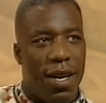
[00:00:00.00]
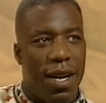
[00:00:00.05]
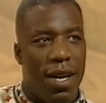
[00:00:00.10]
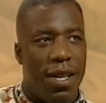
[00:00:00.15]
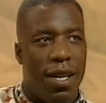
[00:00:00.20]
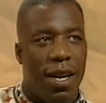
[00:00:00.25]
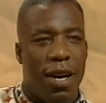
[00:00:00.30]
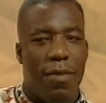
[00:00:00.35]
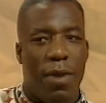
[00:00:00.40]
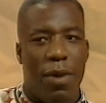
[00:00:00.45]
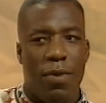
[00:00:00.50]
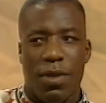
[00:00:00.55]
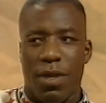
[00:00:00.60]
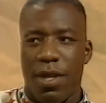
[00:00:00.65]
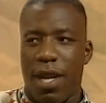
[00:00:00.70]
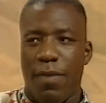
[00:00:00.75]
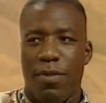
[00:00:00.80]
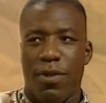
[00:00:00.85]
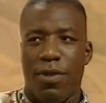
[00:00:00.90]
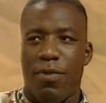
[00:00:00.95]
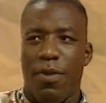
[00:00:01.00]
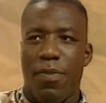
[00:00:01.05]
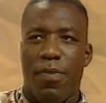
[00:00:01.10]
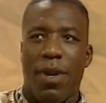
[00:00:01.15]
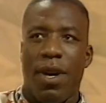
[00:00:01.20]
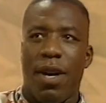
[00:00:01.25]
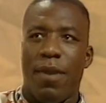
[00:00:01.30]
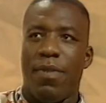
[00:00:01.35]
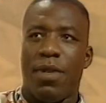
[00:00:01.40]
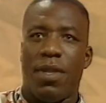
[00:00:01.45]
And um, I wasn't able to
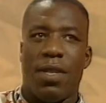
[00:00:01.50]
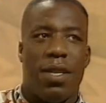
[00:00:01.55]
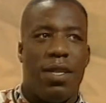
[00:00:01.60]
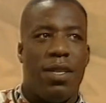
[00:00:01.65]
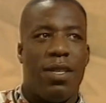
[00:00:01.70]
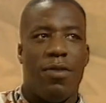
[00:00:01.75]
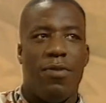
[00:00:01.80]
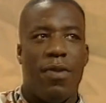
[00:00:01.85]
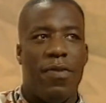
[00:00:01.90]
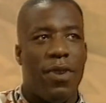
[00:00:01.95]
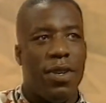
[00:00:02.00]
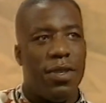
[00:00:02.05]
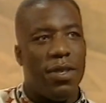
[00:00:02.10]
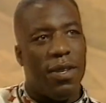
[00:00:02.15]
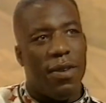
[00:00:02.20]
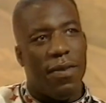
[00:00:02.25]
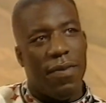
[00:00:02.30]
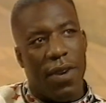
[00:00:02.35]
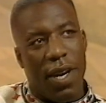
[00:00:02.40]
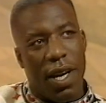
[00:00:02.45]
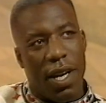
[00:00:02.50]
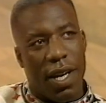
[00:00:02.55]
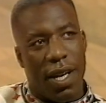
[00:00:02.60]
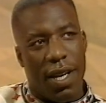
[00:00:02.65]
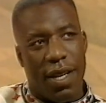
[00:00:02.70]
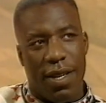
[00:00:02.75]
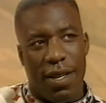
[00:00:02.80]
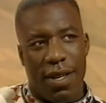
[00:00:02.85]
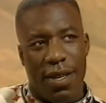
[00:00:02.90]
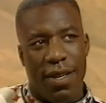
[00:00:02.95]
reply because I didn't know whether I was going to fight
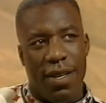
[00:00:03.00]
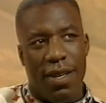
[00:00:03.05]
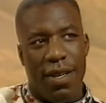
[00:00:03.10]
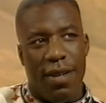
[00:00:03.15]
again.